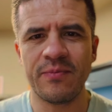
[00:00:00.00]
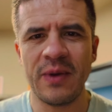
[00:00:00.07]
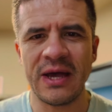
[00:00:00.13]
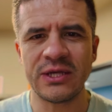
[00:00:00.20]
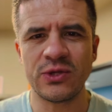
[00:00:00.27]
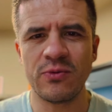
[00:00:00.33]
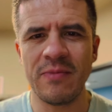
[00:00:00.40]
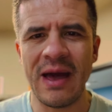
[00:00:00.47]

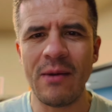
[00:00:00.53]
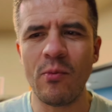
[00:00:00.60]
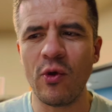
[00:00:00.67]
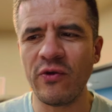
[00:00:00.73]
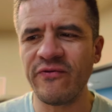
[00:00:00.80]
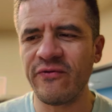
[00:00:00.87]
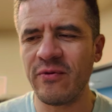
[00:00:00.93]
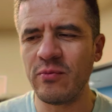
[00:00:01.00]
Pastor Matt
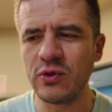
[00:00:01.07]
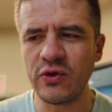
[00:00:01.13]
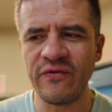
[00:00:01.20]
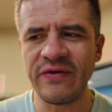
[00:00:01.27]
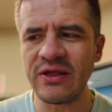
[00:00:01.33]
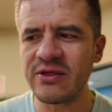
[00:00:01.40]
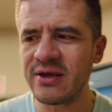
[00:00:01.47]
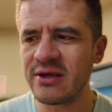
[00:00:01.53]
Molt from New
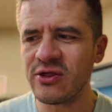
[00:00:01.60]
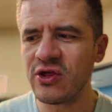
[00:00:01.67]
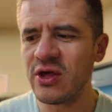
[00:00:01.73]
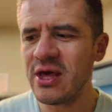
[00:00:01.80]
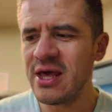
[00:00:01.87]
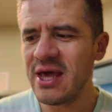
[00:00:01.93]
Vintage.